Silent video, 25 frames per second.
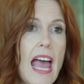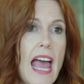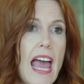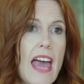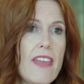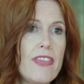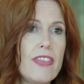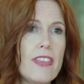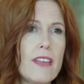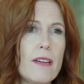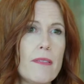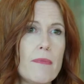
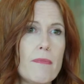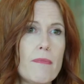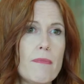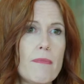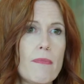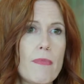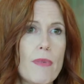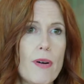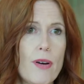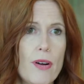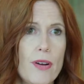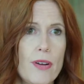And the
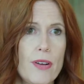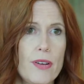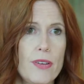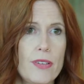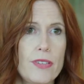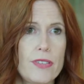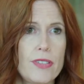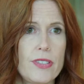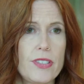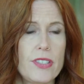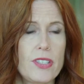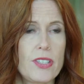
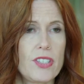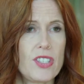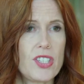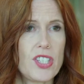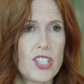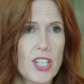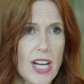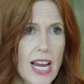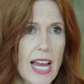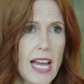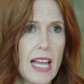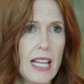most
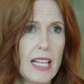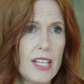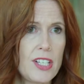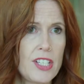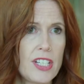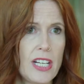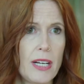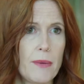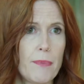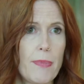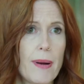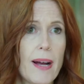
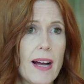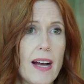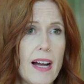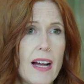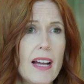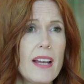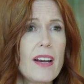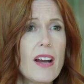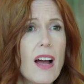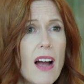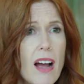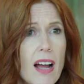challenging
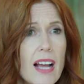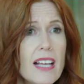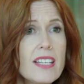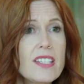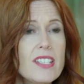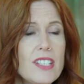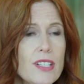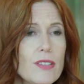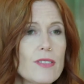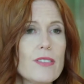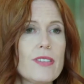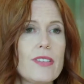part, I
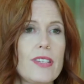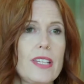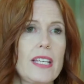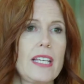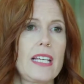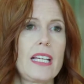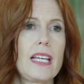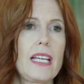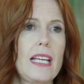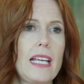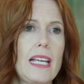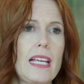still
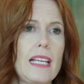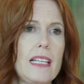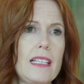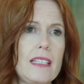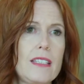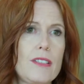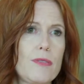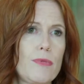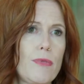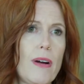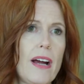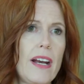think,
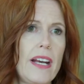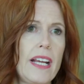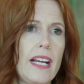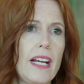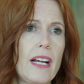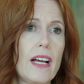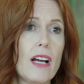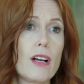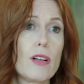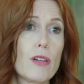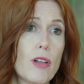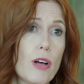is
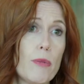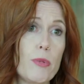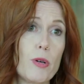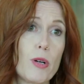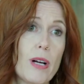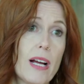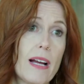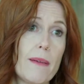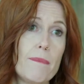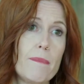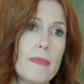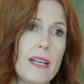running a global
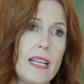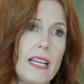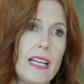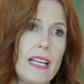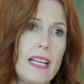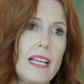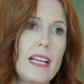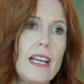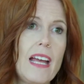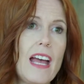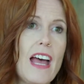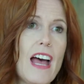
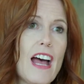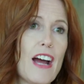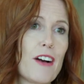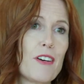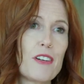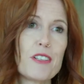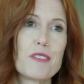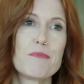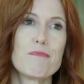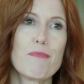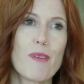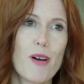company
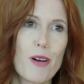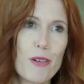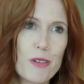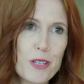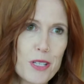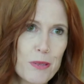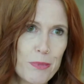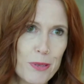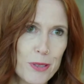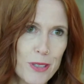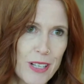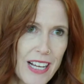across
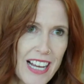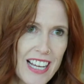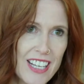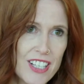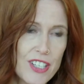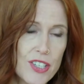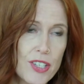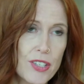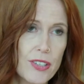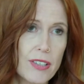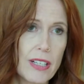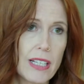multiple
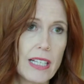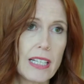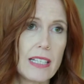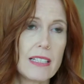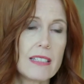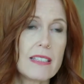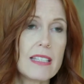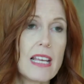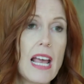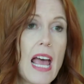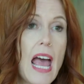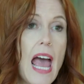
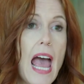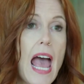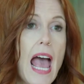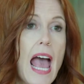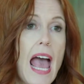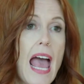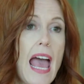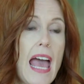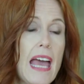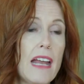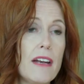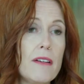countries
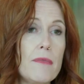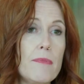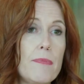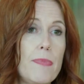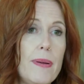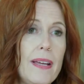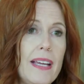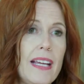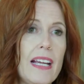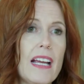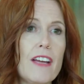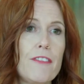and
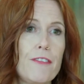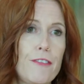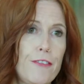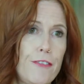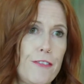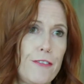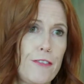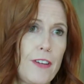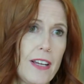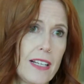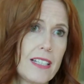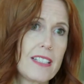being
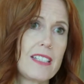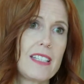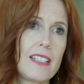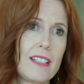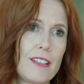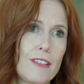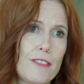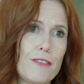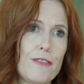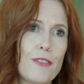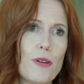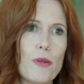
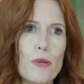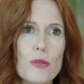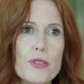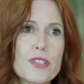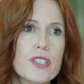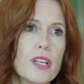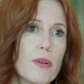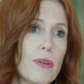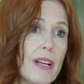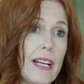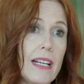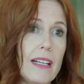effective
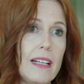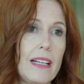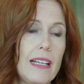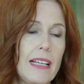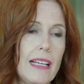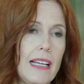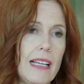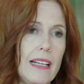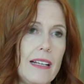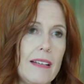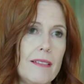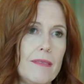also
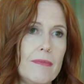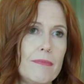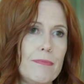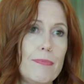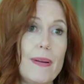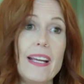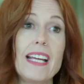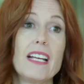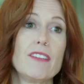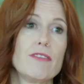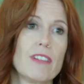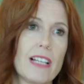in, in
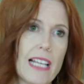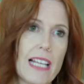being in